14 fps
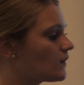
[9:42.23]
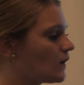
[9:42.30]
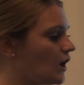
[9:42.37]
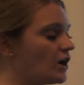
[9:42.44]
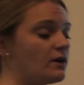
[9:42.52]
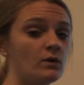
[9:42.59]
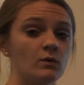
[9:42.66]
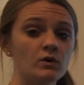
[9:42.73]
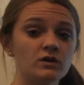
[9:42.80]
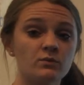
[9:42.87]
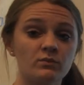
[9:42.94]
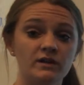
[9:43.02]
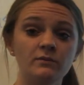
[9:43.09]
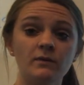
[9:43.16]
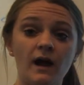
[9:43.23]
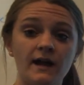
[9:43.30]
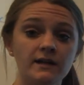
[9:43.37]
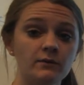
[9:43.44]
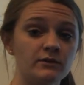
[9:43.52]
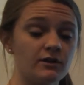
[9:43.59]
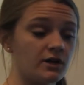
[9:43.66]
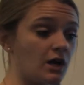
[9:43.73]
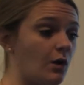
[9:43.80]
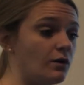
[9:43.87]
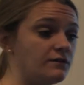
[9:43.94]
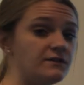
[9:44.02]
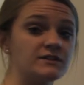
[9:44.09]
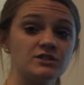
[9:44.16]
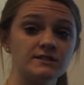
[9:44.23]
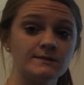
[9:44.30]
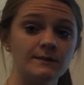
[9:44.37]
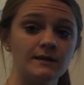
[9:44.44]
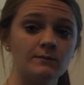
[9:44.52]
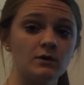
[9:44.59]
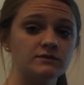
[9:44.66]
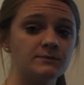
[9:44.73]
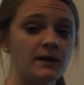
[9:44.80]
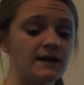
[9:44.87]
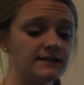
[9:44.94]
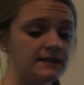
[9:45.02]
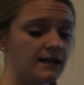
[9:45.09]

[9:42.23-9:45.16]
All right, we want to rewrite it with our coefficients being multiplied